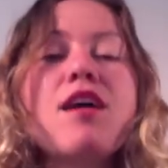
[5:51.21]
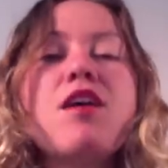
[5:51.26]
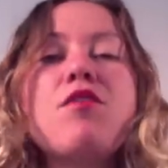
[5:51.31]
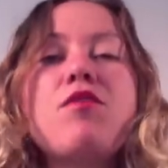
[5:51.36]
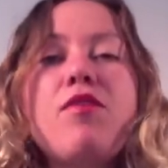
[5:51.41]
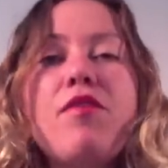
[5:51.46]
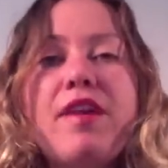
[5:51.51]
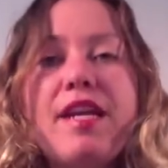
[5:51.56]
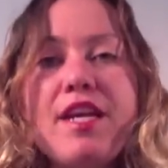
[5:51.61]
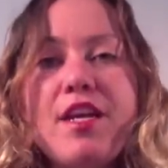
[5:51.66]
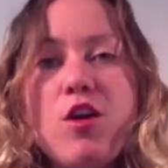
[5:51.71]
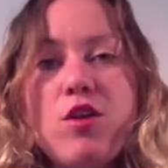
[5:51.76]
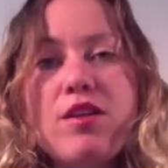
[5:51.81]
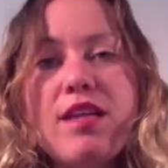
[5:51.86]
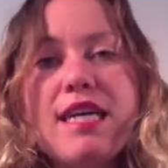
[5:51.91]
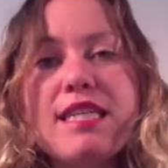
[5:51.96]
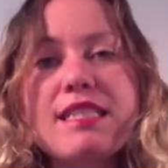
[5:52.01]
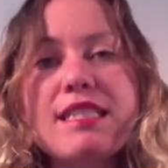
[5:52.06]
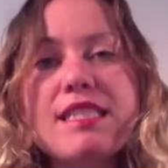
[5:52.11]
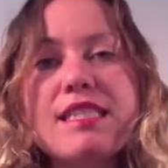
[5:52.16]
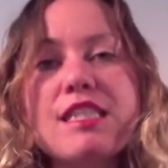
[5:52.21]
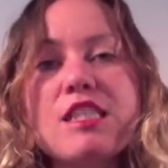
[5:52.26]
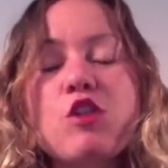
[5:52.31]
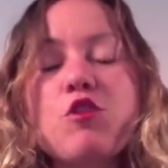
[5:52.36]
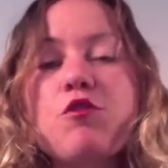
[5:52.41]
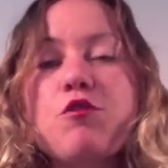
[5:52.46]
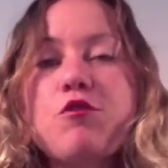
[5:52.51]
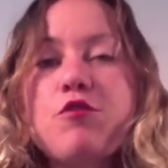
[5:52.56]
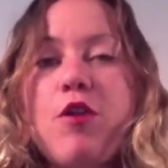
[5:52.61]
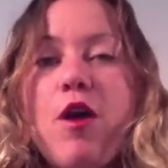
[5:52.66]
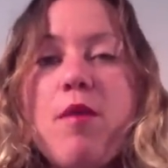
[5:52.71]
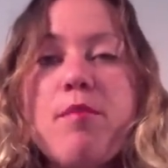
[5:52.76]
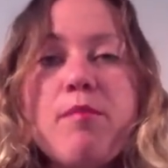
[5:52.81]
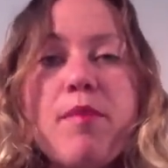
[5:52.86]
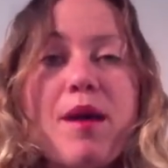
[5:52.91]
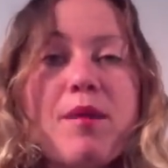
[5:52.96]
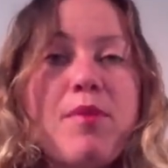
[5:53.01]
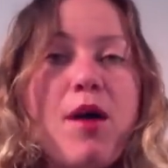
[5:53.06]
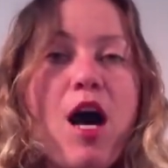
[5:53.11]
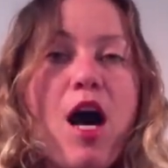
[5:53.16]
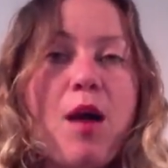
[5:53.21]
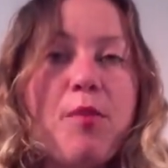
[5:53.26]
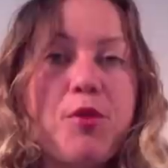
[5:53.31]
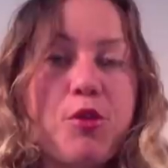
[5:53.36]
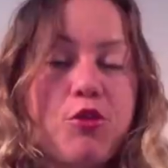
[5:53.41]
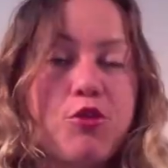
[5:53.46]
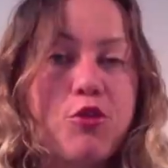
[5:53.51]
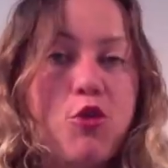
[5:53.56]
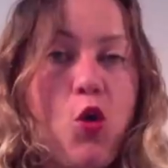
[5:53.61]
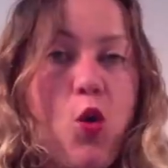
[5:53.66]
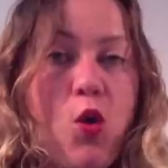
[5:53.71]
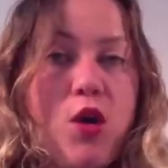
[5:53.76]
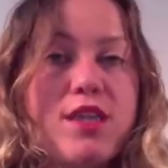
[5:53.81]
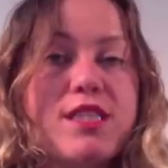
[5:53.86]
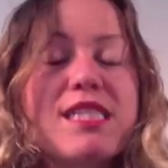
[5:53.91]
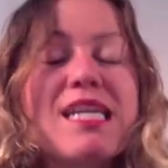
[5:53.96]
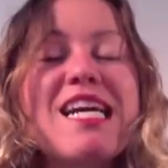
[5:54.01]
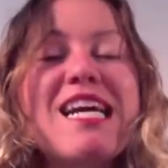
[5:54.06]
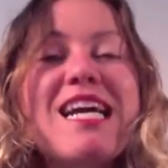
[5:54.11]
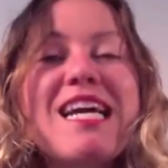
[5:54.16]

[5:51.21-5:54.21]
video lessons from my popular course